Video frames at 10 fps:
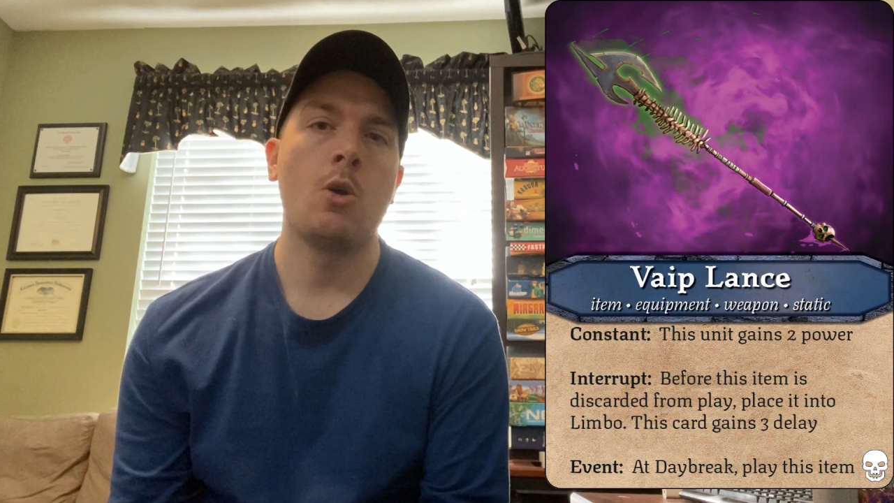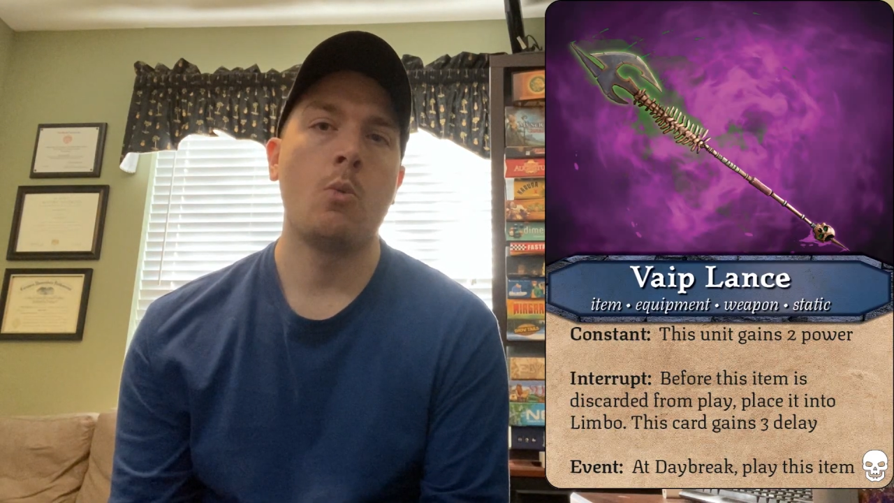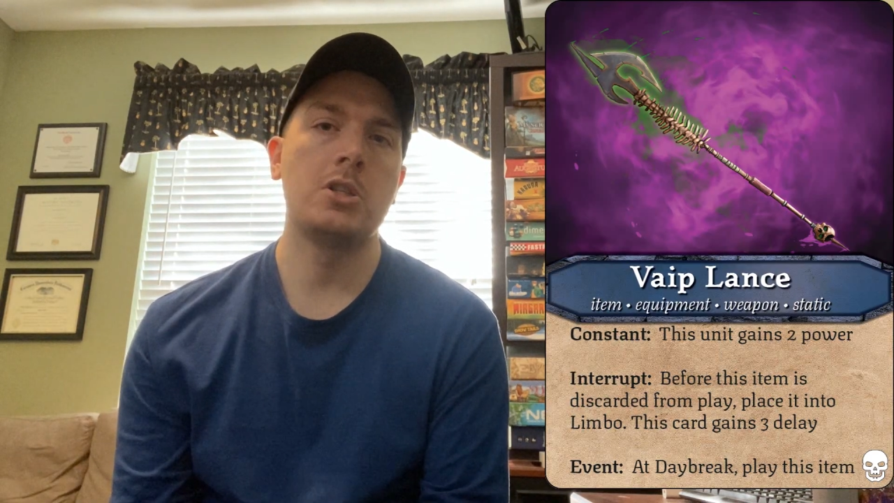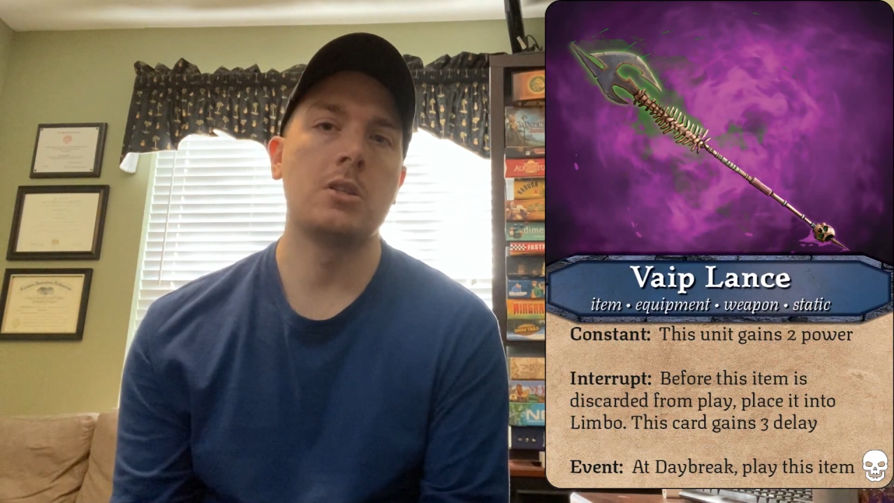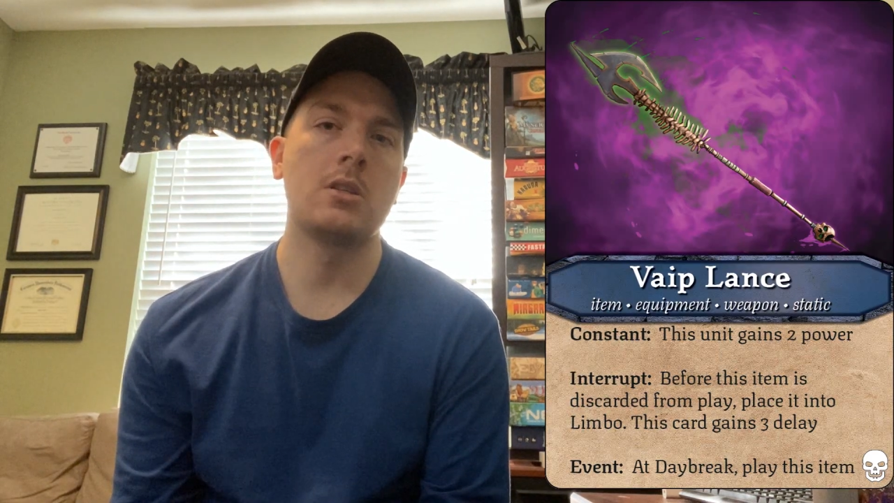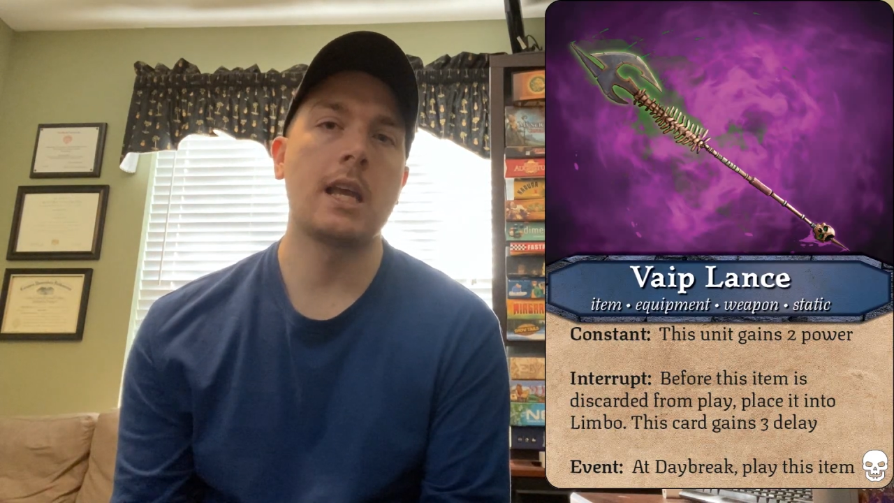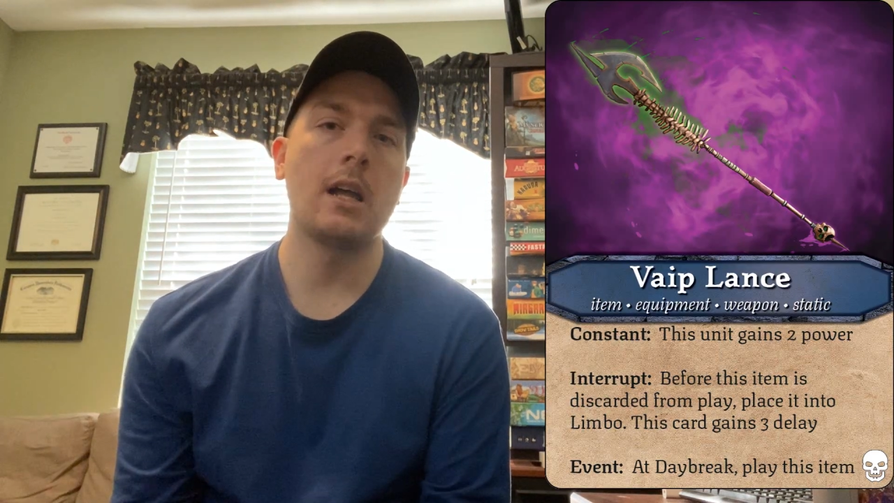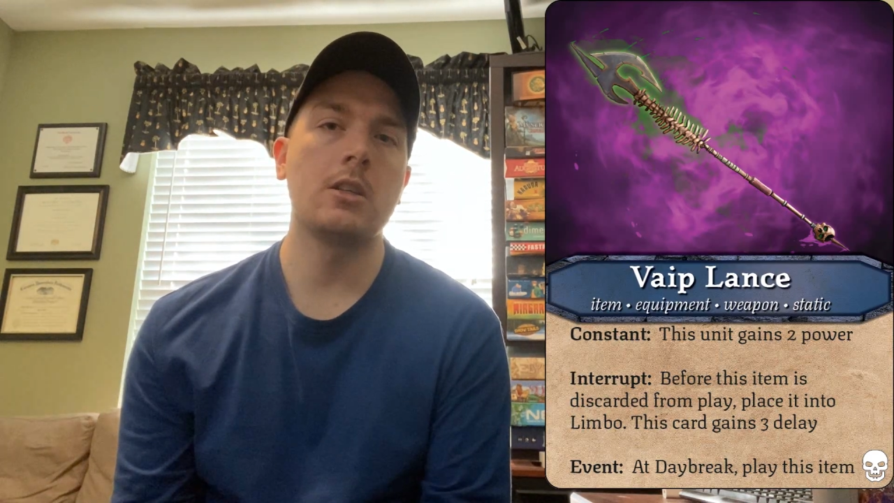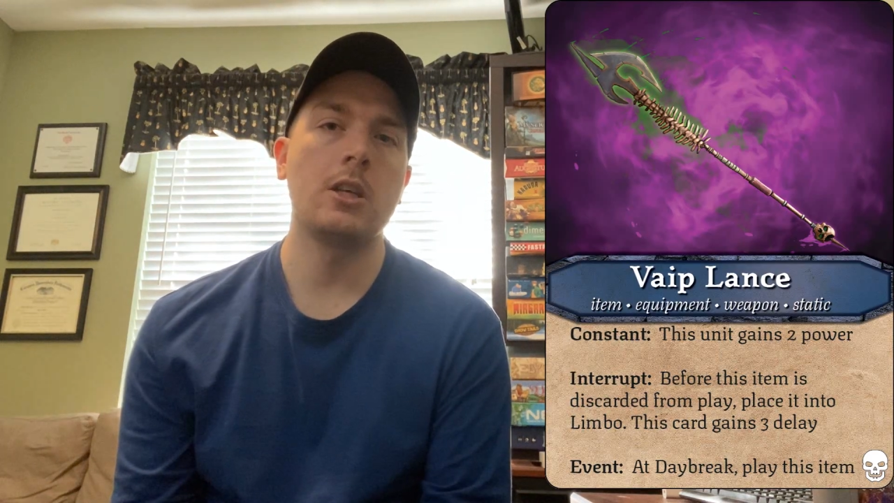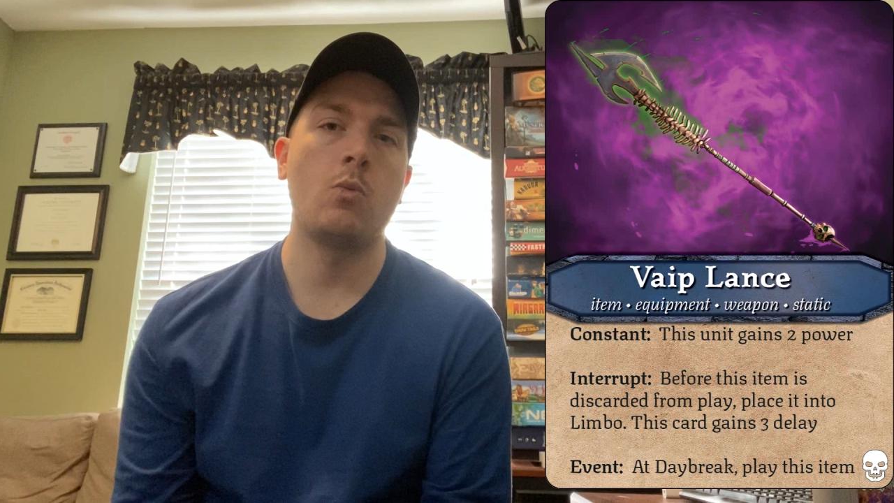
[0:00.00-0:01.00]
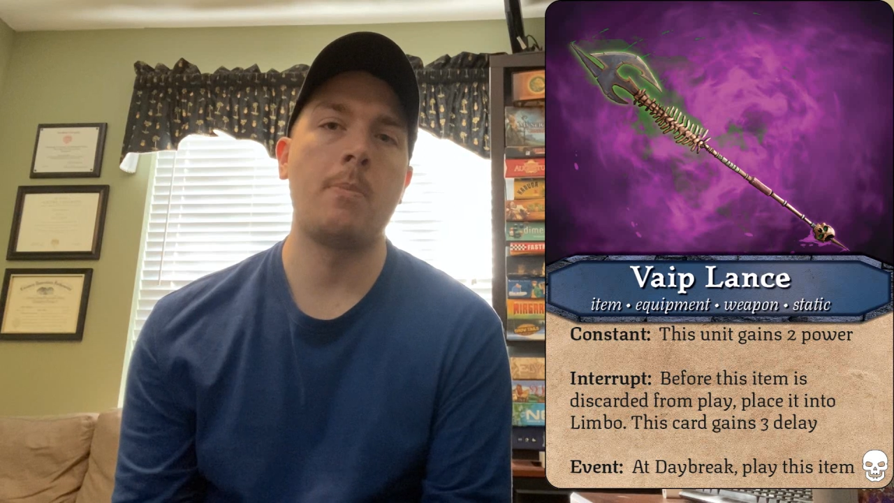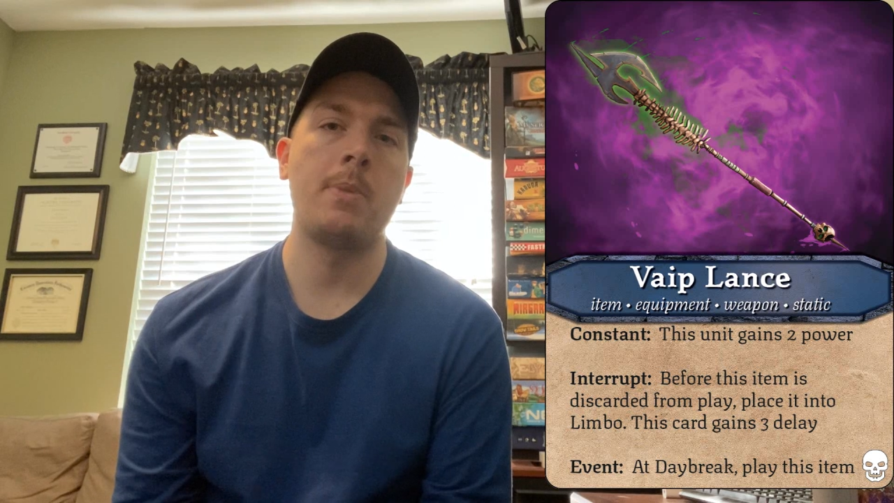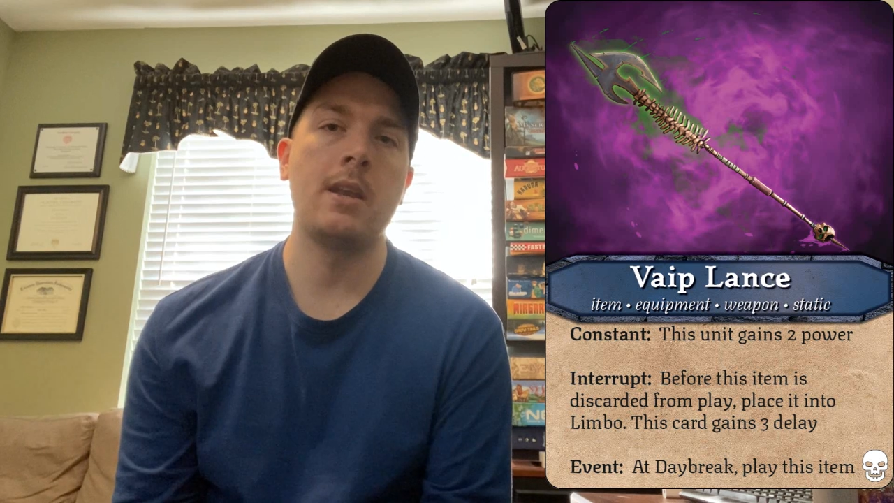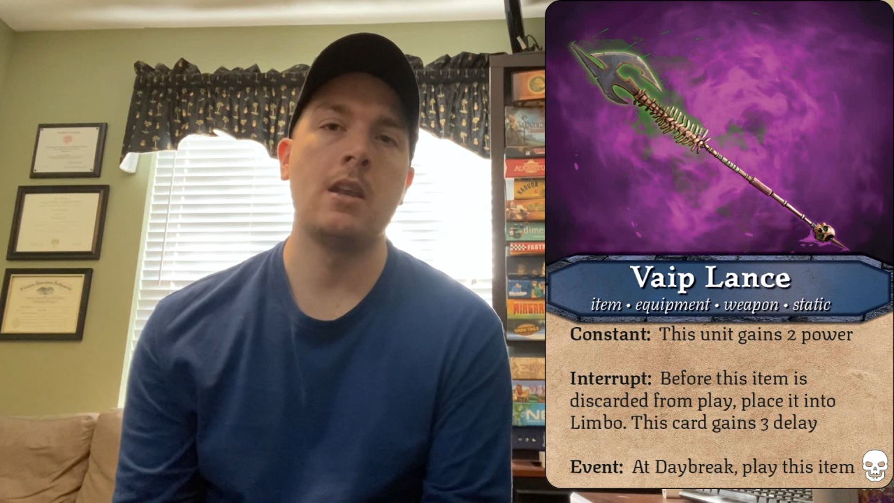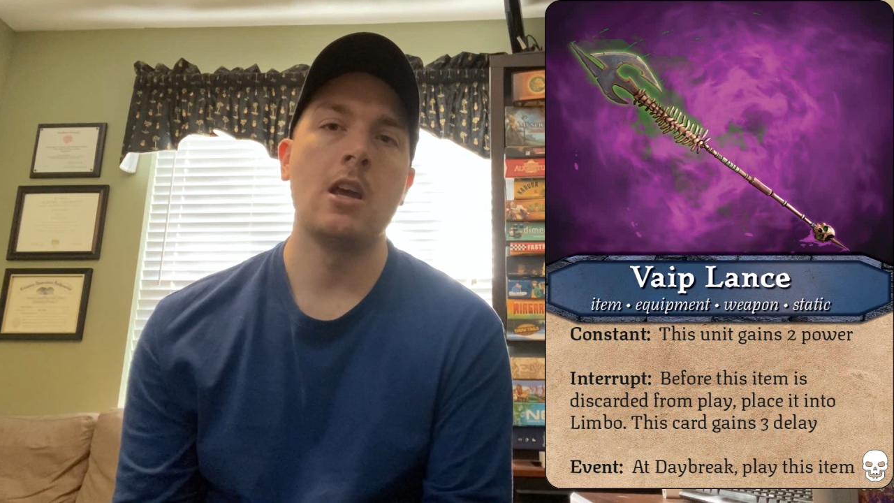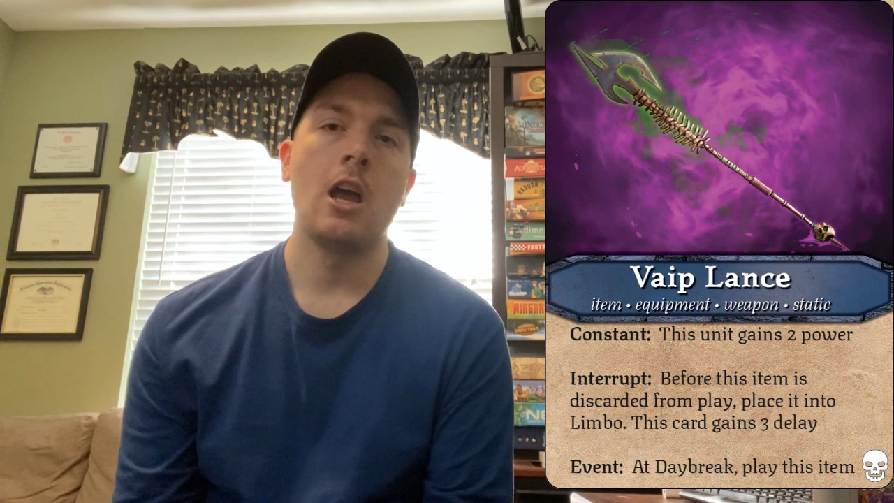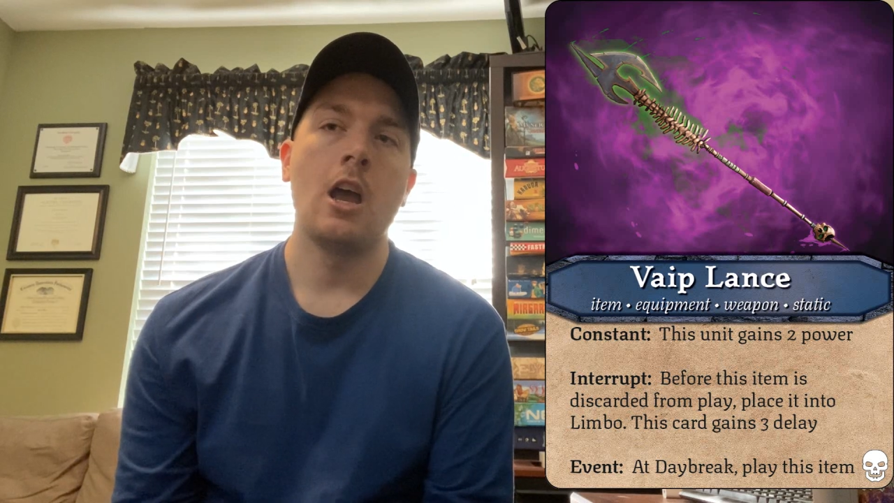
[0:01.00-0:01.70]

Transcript: which is a skeleton weapon